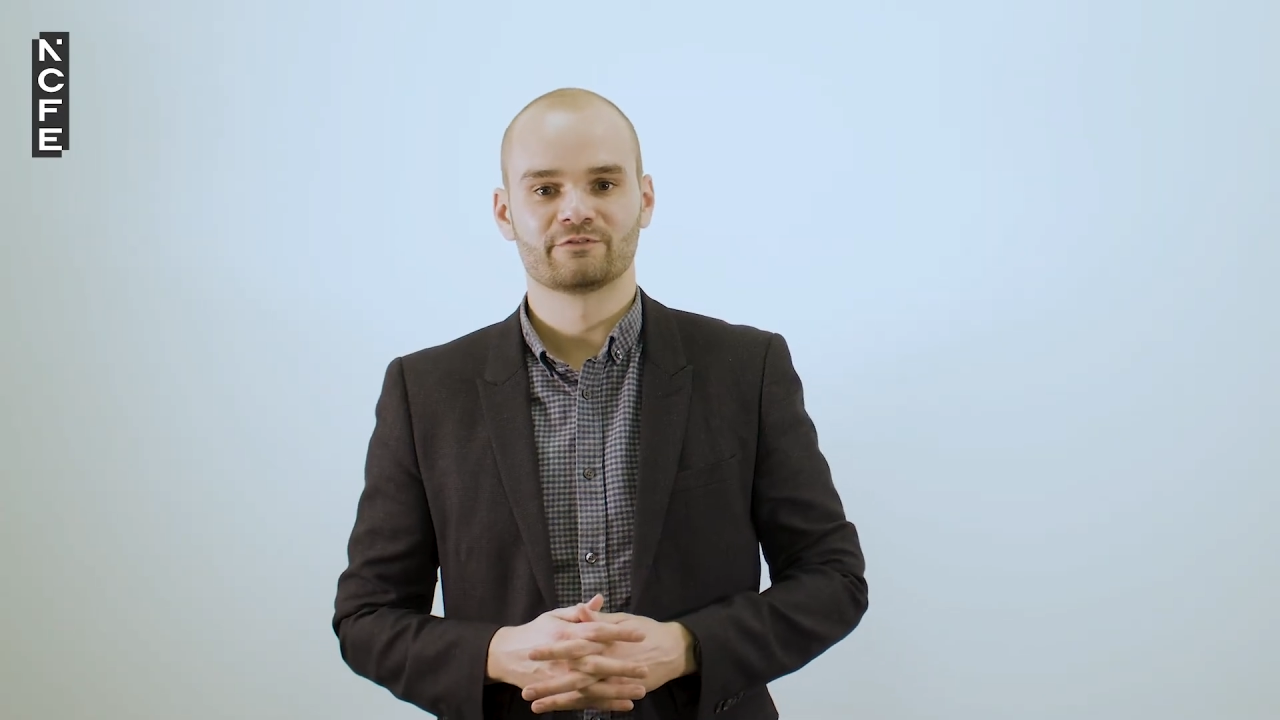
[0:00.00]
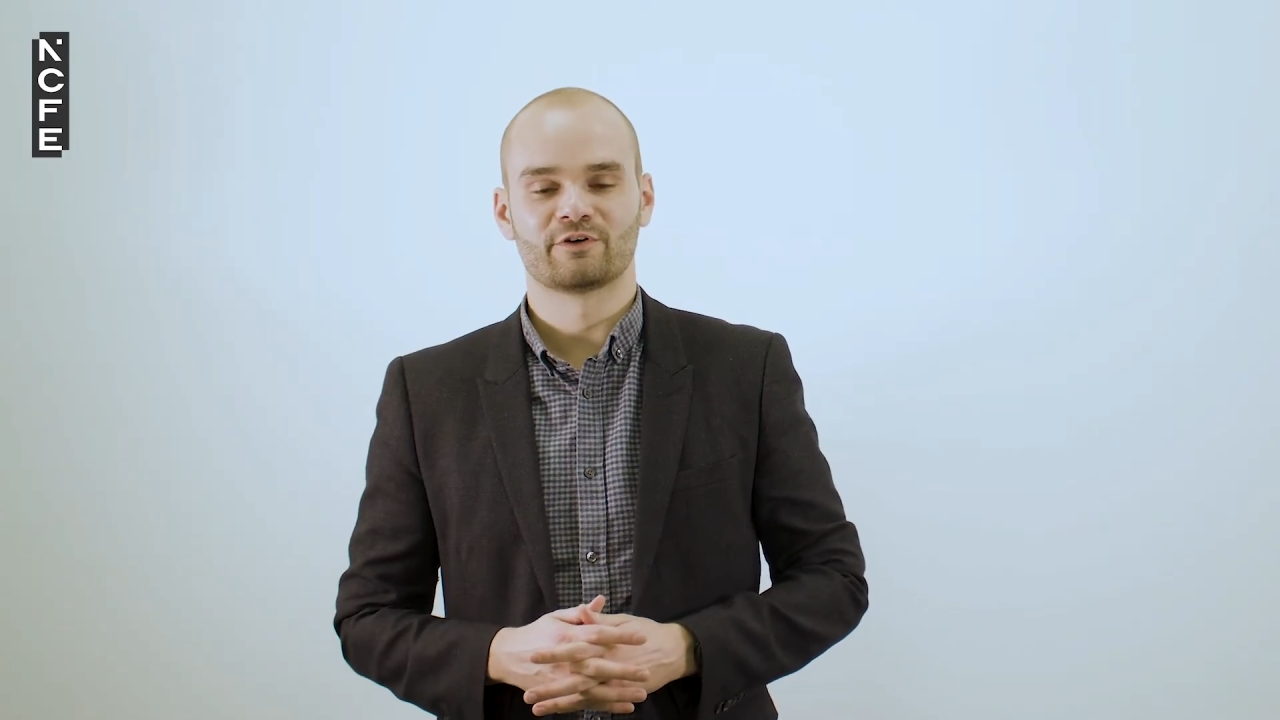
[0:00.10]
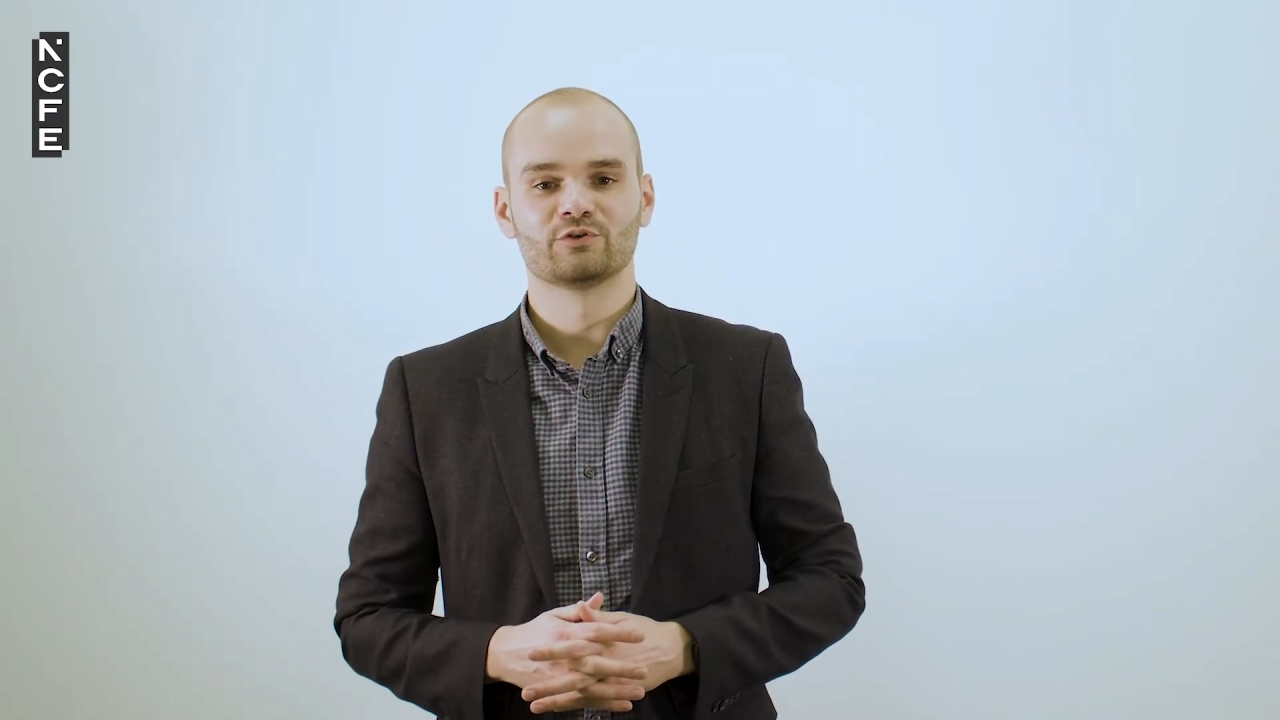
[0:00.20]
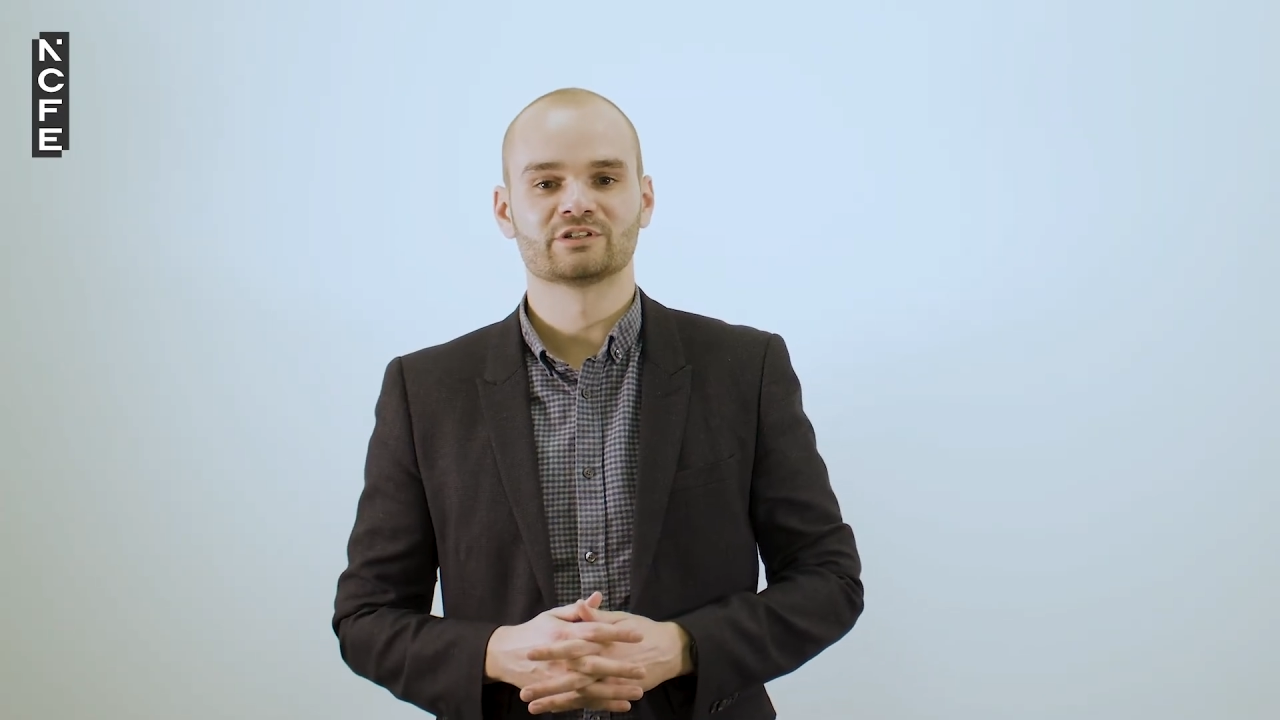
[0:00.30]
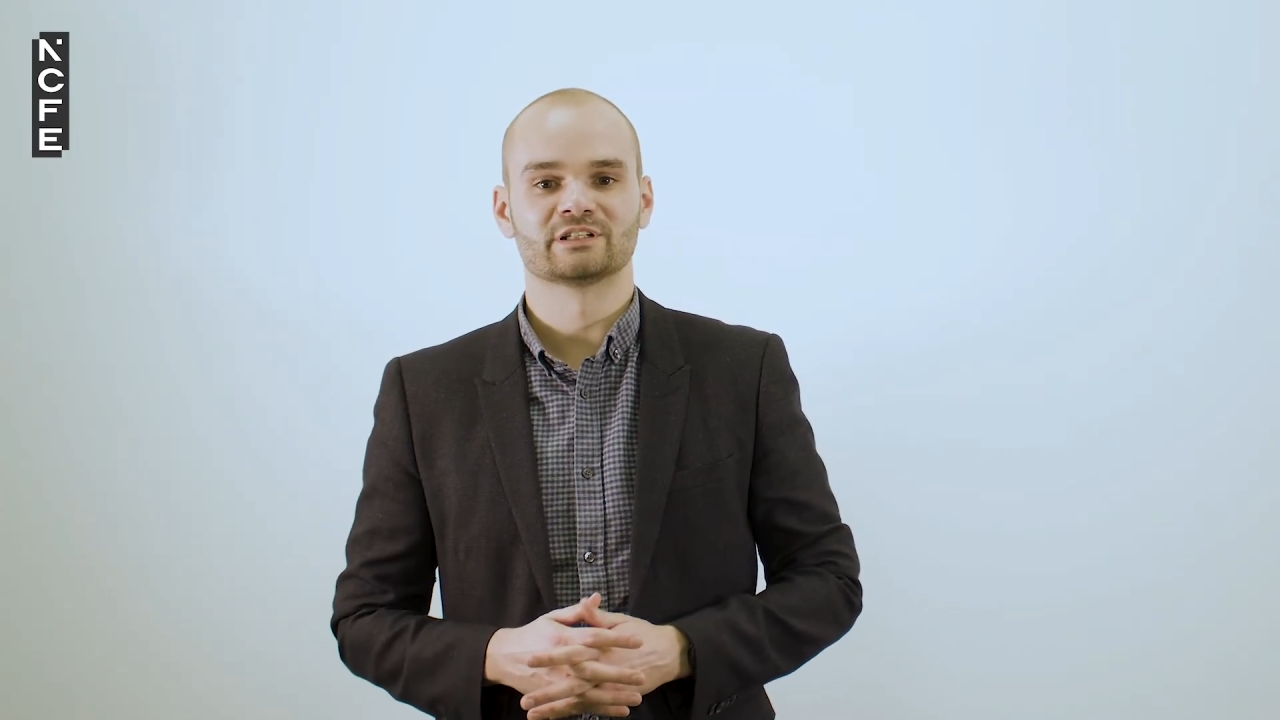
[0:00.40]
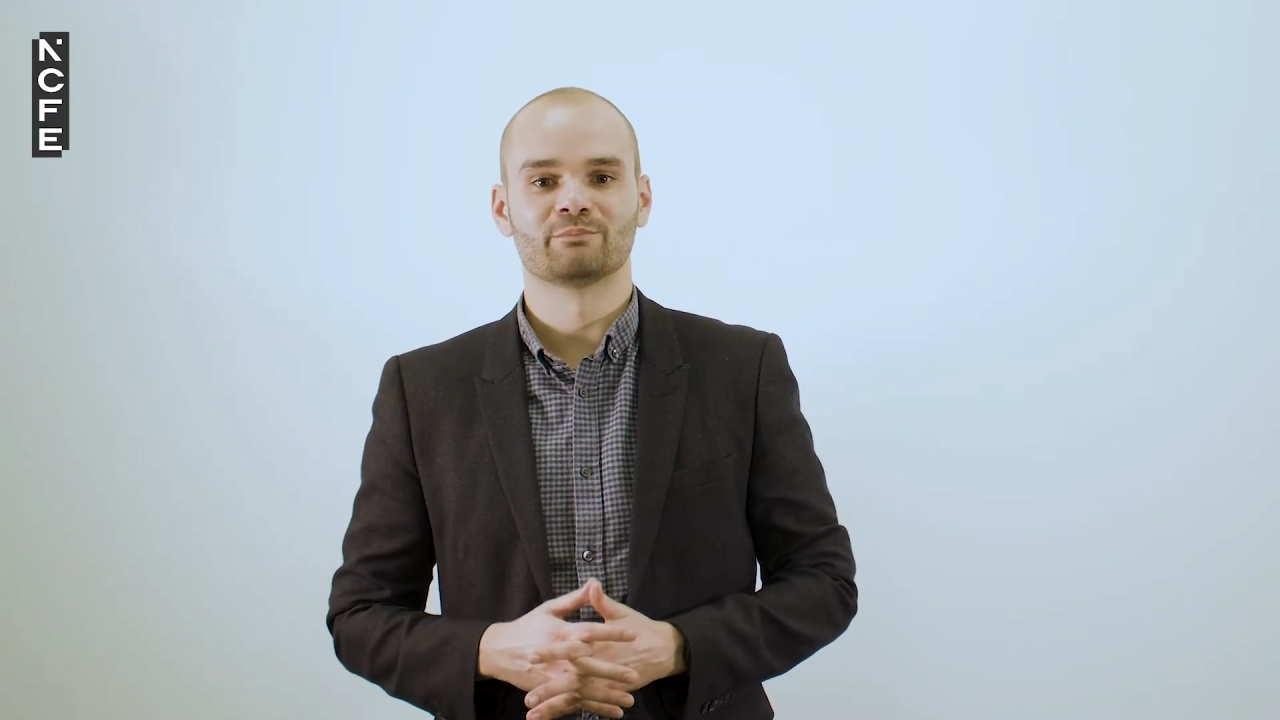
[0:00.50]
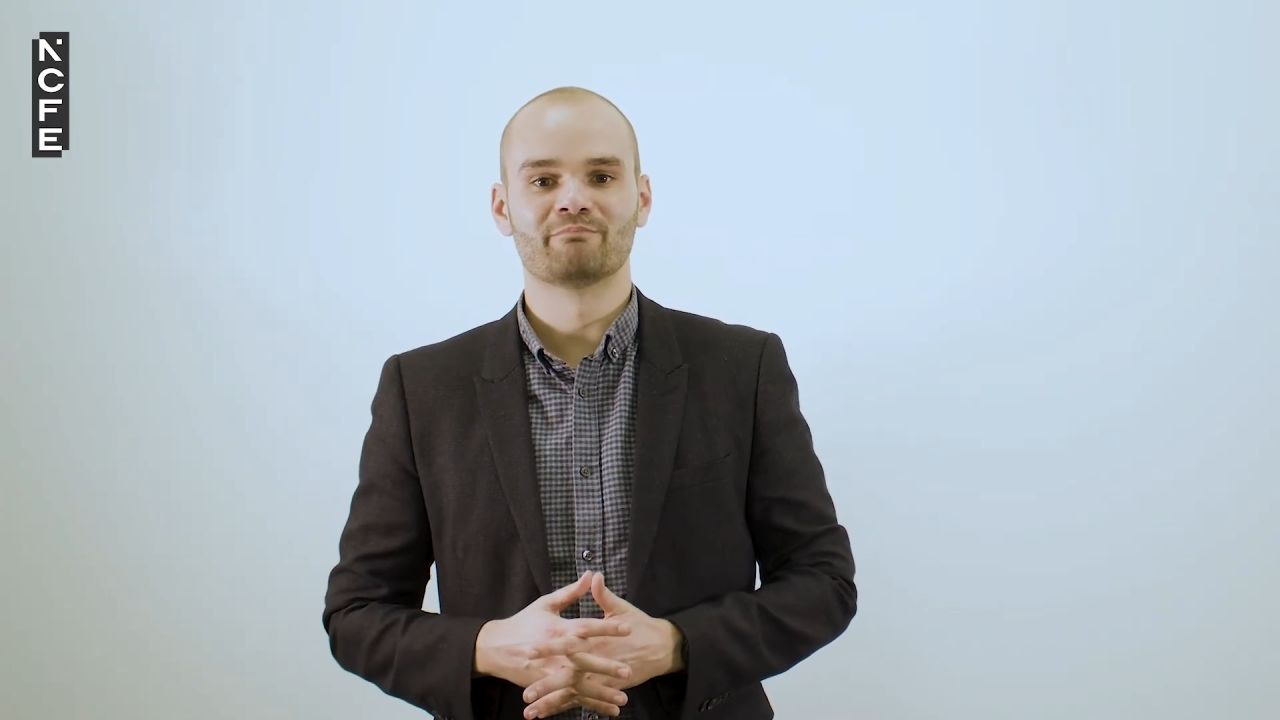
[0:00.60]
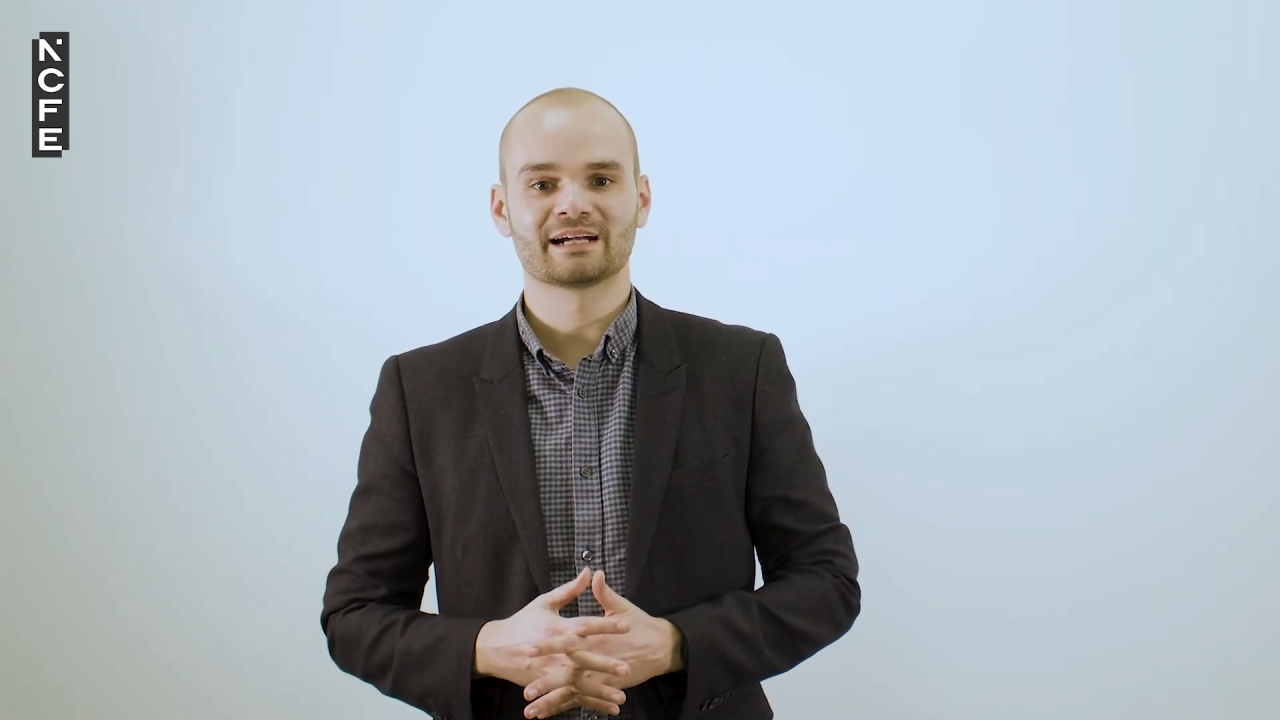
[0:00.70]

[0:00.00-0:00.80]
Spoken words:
focusing on